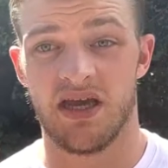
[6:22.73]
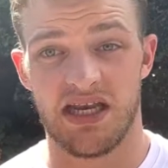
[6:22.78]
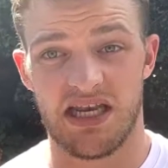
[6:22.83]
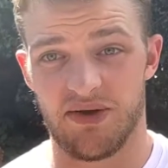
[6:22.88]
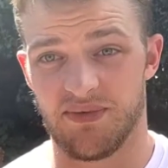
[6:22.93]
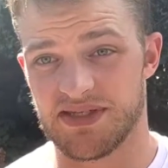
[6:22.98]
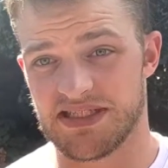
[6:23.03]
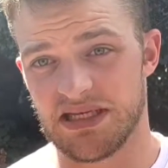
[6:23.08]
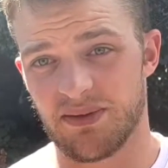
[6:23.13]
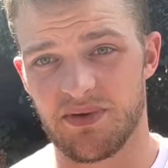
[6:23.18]

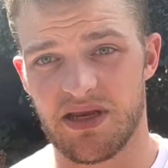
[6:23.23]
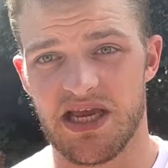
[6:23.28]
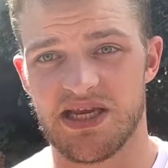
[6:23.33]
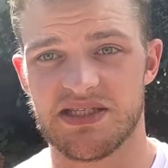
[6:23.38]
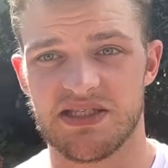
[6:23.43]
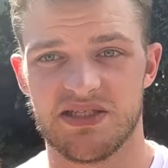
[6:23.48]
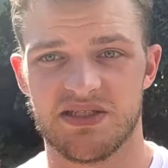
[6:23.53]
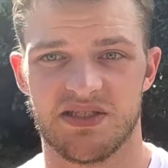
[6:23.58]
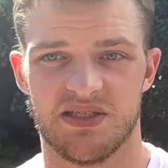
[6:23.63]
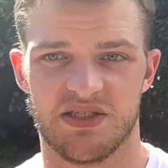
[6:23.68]
Now, in some
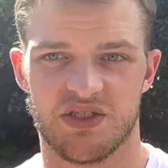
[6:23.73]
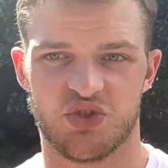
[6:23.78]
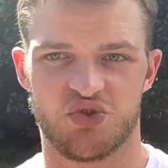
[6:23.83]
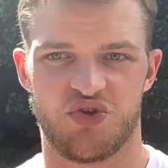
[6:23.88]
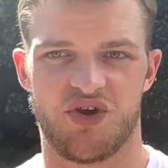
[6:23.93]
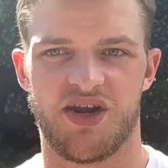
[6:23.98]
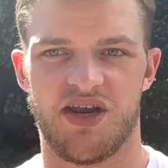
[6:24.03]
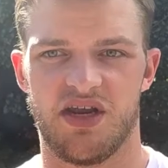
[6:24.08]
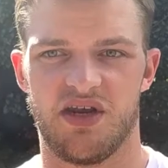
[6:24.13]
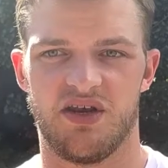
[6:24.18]
cases,
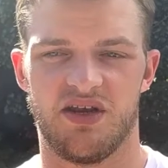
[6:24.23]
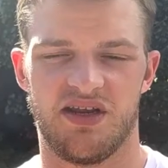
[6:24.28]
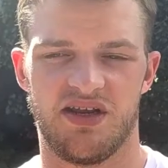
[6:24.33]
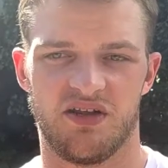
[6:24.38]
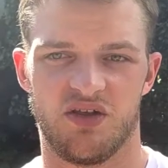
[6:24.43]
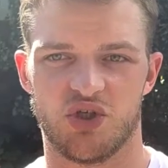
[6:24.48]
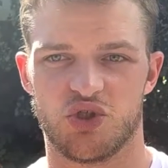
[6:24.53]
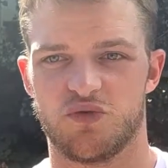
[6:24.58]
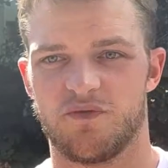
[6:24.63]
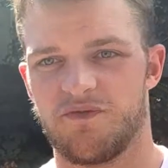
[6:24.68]
Australian
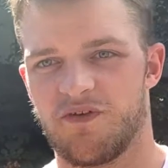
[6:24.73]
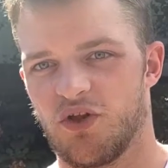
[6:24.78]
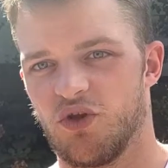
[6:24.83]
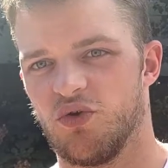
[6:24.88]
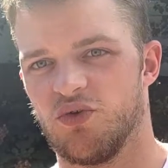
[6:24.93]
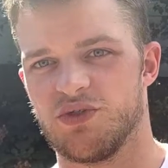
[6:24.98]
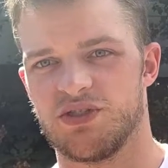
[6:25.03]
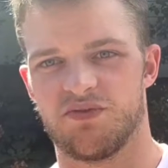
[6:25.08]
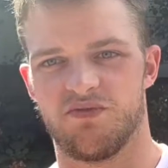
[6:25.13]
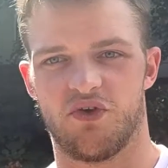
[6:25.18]
English
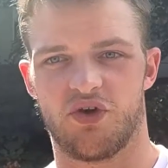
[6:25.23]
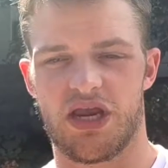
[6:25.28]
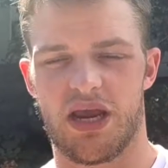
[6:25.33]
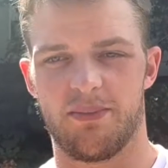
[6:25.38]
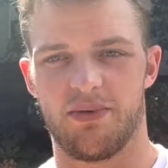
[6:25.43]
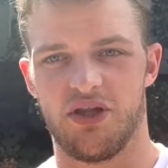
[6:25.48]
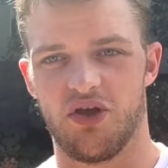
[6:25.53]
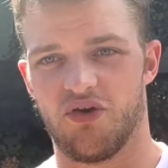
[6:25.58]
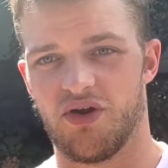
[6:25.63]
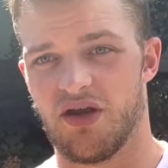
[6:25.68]
follows the
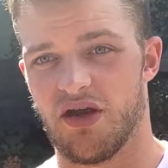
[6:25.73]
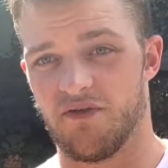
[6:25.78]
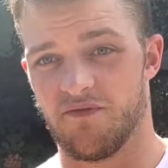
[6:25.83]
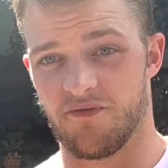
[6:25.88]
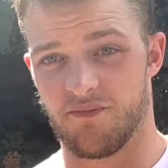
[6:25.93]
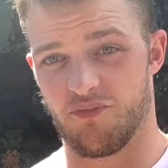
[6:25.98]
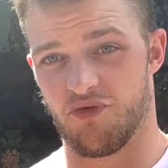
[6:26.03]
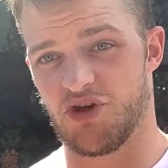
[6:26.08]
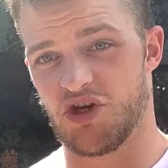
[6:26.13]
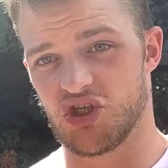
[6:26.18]
vocabulary
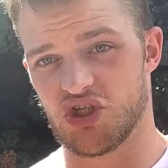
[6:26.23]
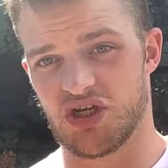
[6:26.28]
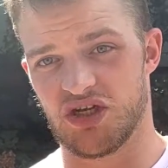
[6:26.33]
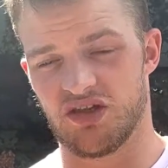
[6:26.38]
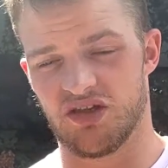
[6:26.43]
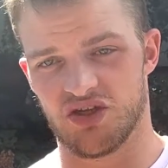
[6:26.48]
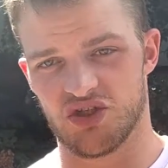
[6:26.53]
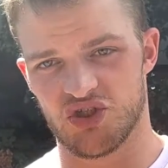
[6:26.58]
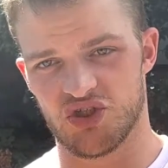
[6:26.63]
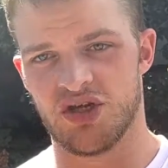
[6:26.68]
of British
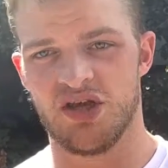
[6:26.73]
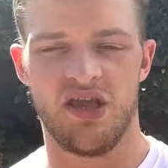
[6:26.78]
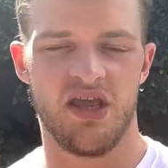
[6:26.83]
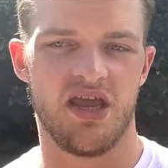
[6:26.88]
English.